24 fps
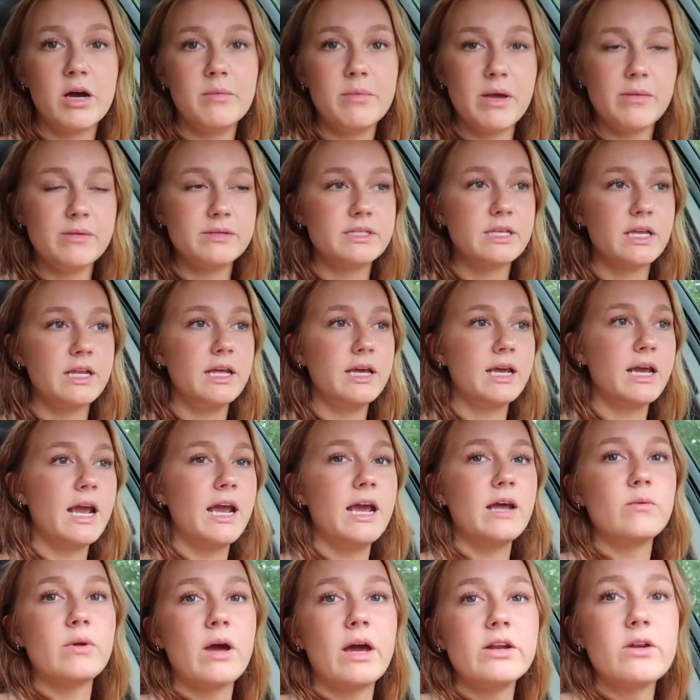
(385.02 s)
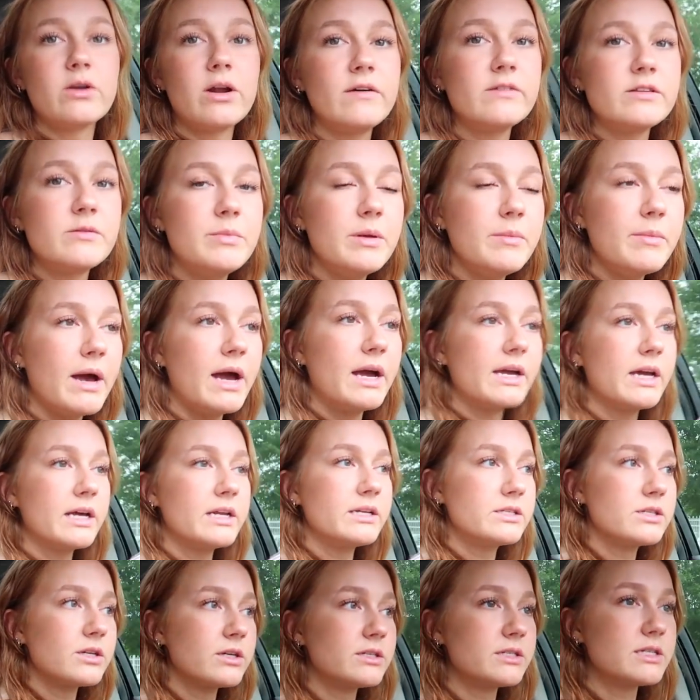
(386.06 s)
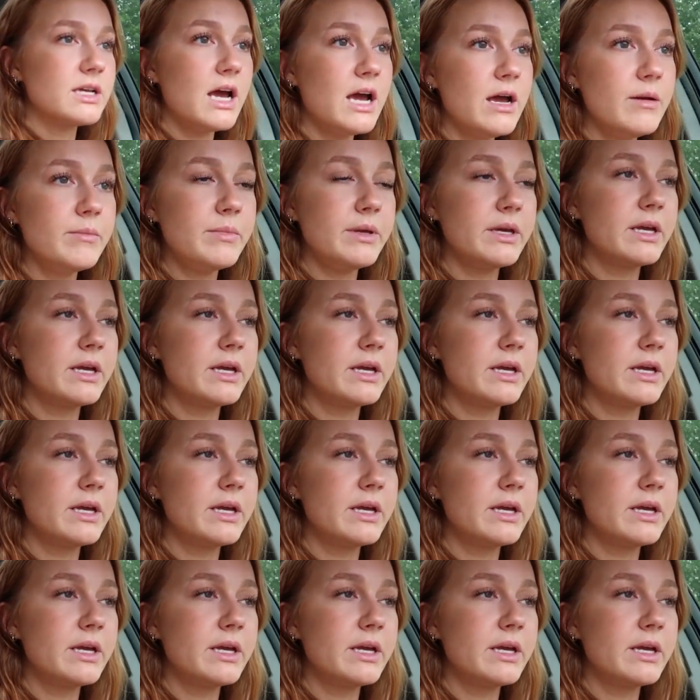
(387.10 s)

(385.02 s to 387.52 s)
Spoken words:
not babysitting and I don't have to be back at a certain time